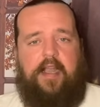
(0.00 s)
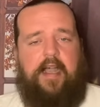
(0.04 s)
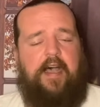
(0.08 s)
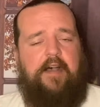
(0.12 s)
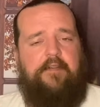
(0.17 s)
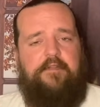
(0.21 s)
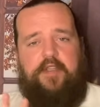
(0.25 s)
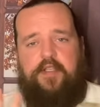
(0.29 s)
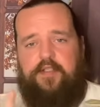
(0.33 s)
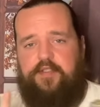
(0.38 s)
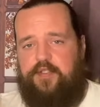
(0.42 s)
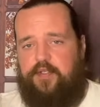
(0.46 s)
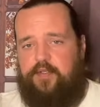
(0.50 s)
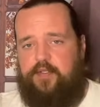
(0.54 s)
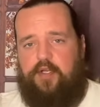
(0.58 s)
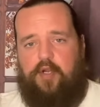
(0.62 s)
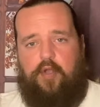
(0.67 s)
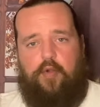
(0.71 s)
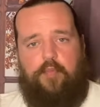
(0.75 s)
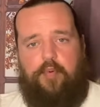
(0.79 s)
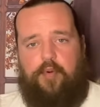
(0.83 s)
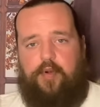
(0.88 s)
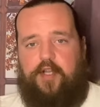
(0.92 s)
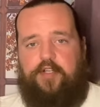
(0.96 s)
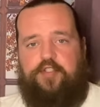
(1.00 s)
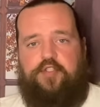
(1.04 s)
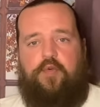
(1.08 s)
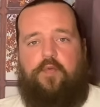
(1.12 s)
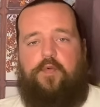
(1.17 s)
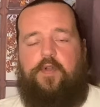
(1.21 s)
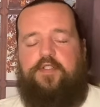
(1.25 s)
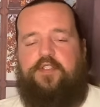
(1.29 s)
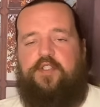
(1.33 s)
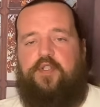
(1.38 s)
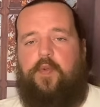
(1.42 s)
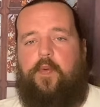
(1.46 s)
Obviously, no pressure
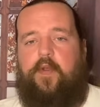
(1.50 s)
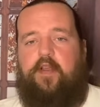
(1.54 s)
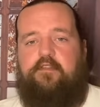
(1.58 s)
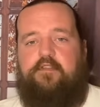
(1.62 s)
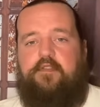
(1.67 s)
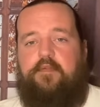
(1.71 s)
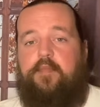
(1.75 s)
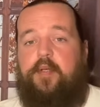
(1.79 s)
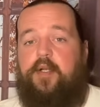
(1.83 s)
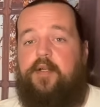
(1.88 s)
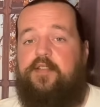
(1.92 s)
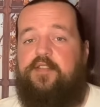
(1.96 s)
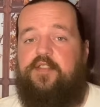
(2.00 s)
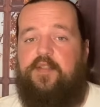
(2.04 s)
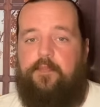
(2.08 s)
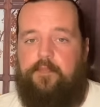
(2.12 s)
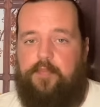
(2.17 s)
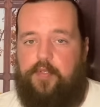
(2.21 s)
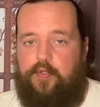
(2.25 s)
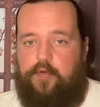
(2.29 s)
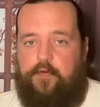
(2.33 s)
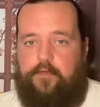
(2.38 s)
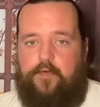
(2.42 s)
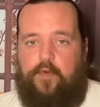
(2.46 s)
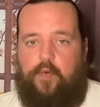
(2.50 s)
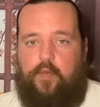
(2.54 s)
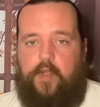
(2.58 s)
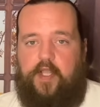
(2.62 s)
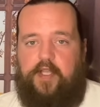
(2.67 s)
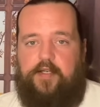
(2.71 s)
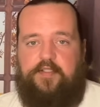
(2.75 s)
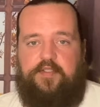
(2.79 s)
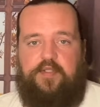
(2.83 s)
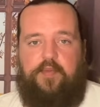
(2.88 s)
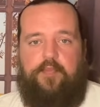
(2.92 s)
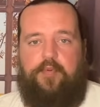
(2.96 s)
whatsoever, but it's a beautiful way
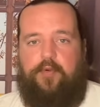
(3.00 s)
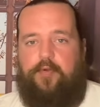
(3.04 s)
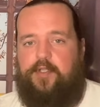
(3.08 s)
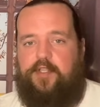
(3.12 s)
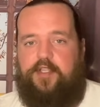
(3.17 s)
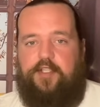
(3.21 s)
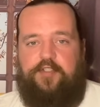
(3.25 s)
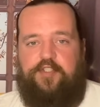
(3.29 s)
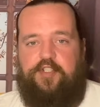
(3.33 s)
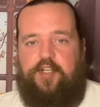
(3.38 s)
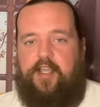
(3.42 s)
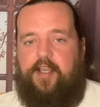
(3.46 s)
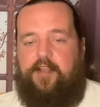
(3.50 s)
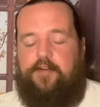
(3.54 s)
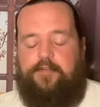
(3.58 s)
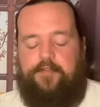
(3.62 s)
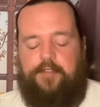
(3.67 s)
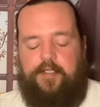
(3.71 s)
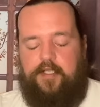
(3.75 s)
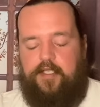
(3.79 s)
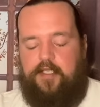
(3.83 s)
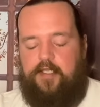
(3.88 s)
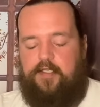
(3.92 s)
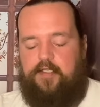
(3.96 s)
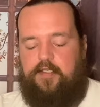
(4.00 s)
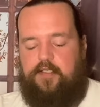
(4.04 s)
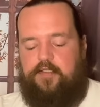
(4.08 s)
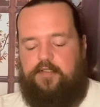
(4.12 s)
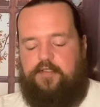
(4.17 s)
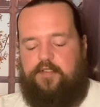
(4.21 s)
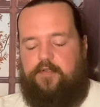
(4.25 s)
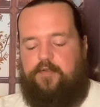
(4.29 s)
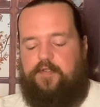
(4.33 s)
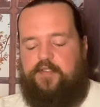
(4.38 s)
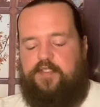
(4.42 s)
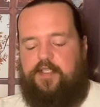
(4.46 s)
to support the channel.
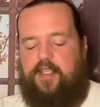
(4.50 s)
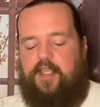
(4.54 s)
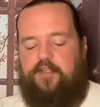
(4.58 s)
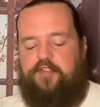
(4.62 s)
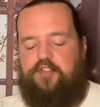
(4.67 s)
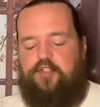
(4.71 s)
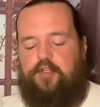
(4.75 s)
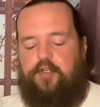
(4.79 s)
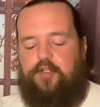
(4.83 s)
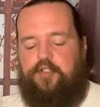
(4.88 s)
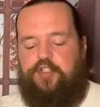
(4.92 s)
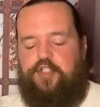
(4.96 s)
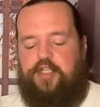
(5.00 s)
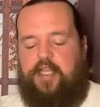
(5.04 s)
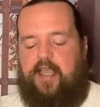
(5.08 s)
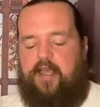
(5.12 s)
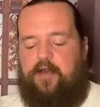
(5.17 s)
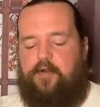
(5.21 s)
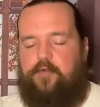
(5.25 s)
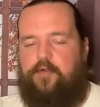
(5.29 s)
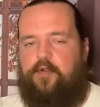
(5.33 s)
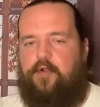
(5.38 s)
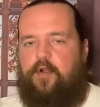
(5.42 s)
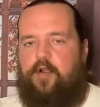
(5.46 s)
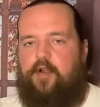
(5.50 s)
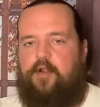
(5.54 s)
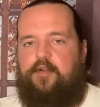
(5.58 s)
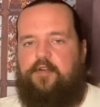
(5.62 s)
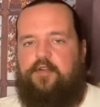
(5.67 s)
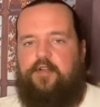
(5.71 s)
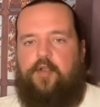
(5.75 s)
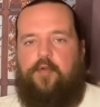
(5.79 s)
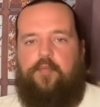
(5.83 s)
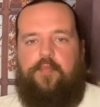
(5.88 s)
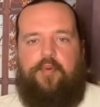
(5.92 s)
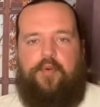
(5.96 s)
So let's get you your shadow card.
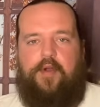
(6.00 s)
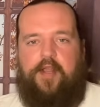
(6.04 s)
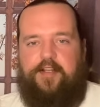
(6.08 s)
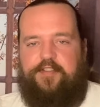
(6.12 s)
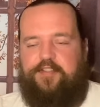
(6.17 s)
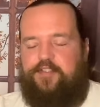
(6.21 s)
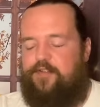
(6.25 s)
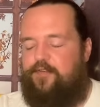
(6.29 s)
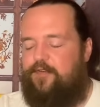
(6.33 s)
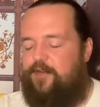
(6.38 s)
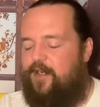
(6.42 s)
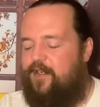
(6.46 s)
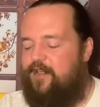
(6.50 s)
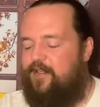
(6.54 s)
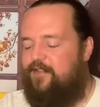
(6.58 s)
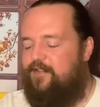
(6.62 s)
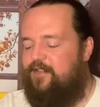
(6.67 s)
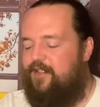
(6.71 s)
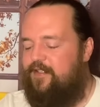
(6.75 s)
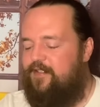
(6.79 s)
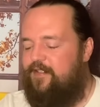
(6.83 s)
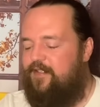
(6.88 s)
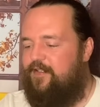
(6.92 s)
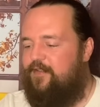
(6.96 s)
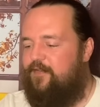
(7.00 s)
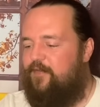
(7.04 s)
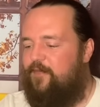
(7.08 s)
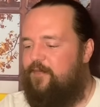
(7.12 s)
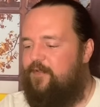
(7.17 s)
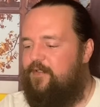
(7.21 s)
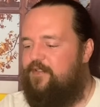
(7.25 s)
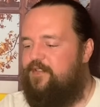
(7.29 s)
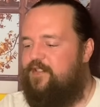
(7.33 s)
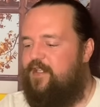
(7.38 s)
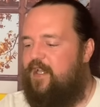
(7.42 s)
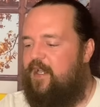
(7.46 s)
No pressure, right?
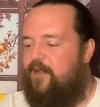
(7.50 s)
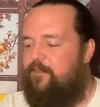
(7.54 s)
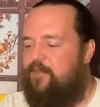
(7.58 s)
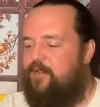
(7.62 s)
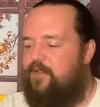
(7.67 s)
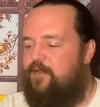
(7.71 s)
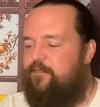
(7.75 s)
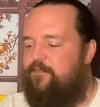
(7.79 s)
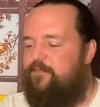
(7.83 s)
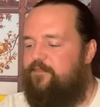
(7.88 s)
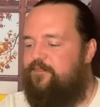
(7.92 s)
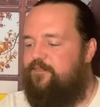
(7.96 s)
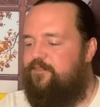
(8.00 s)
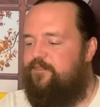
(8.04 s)
What's happening?